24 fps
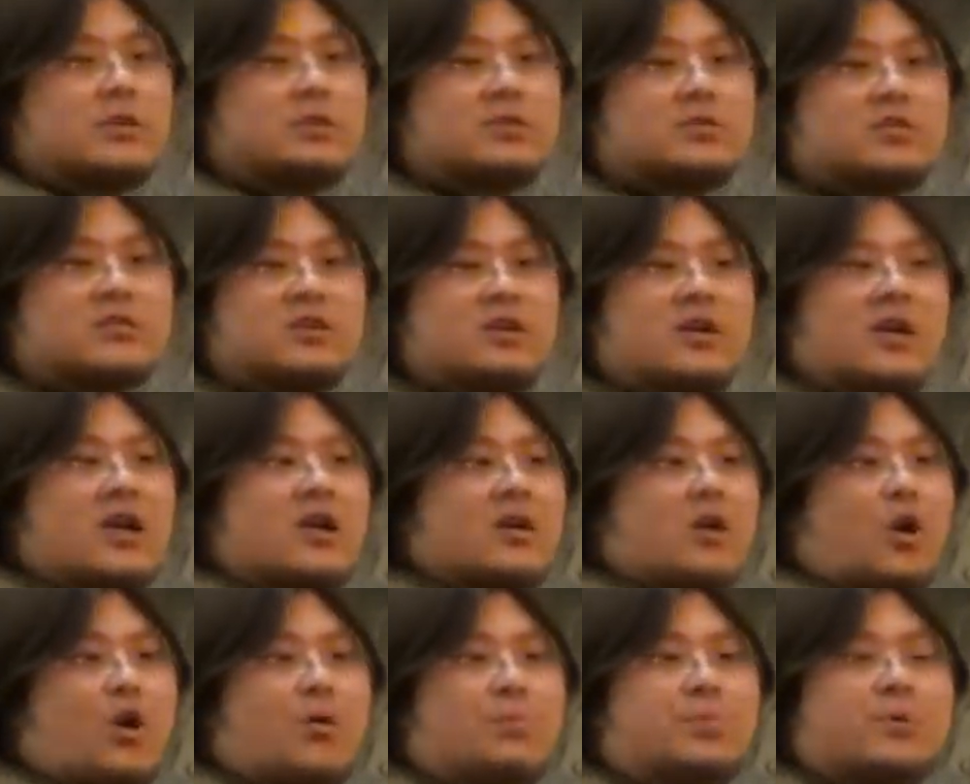register,
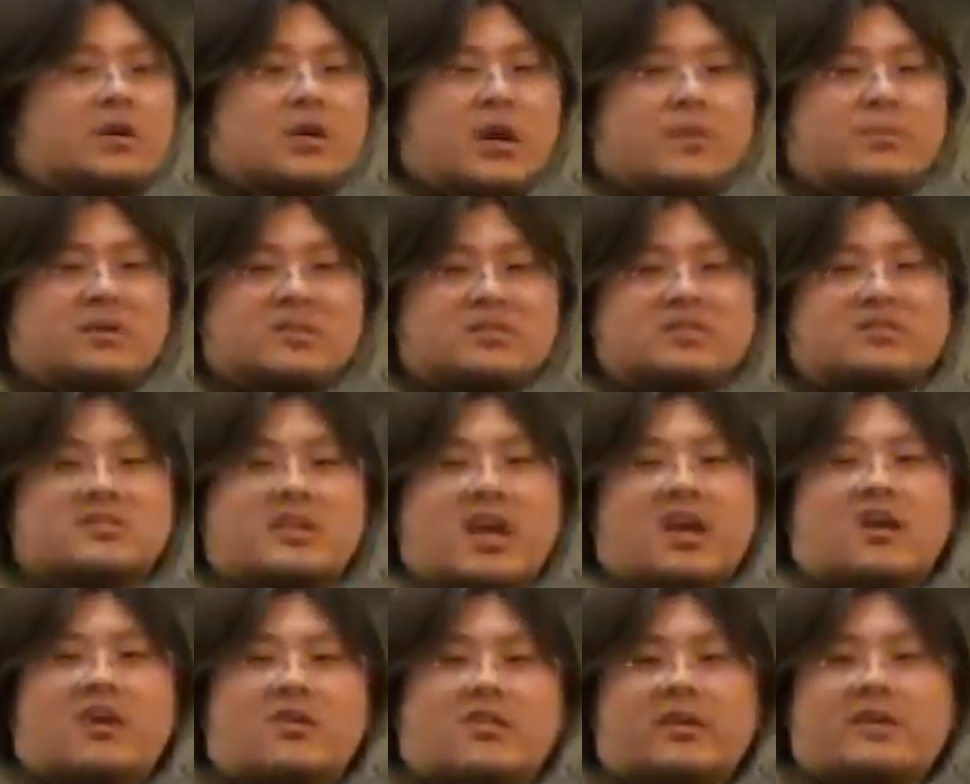open it up and
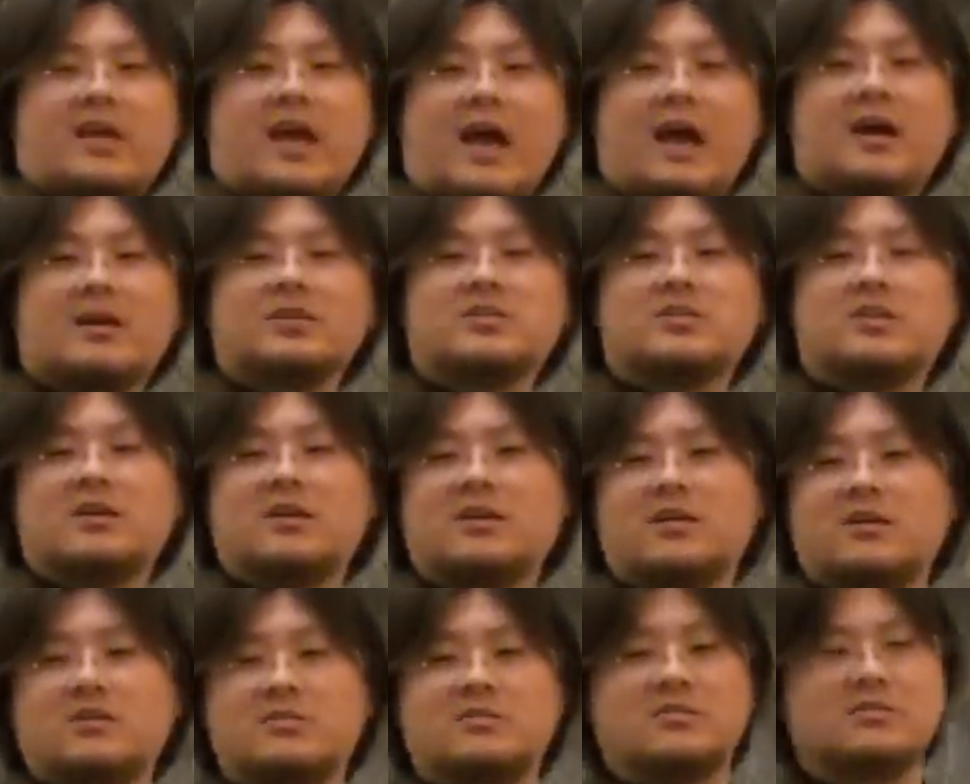take all the cash
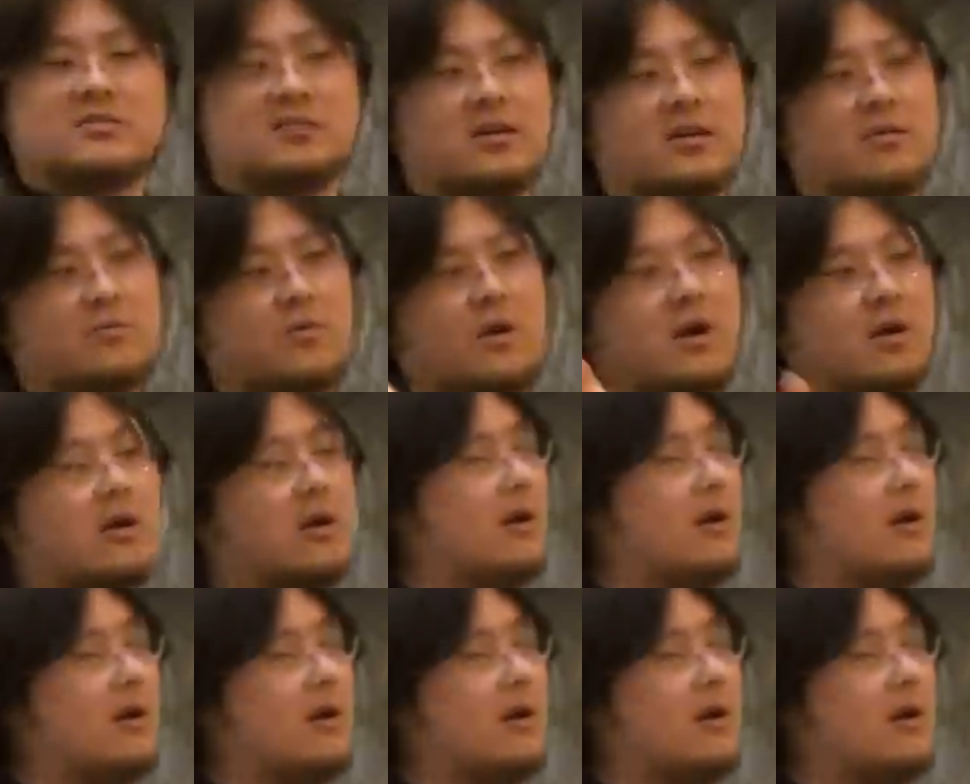out, and he'd just like walk